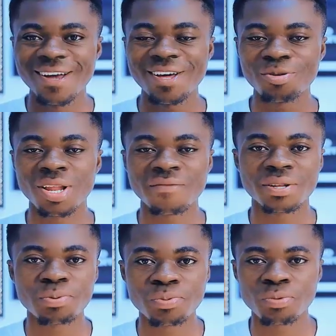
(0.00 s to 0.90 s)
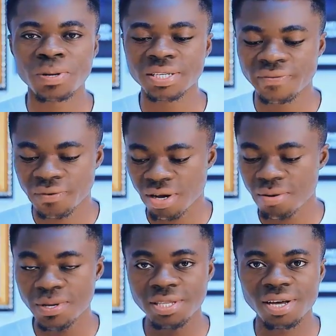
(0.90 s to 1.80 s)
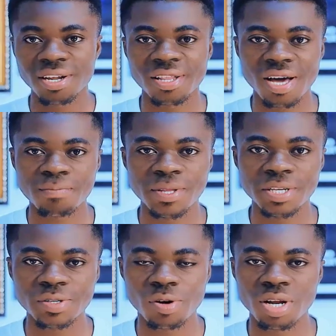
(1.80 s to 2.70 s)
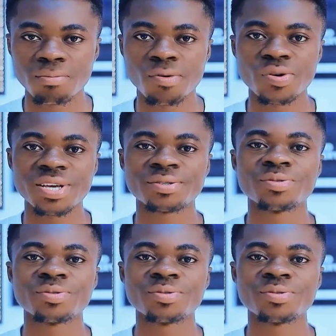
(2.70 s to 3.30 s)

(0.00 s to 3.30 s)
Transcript: Hello lovely people, blessing for coming. Another update on our board here.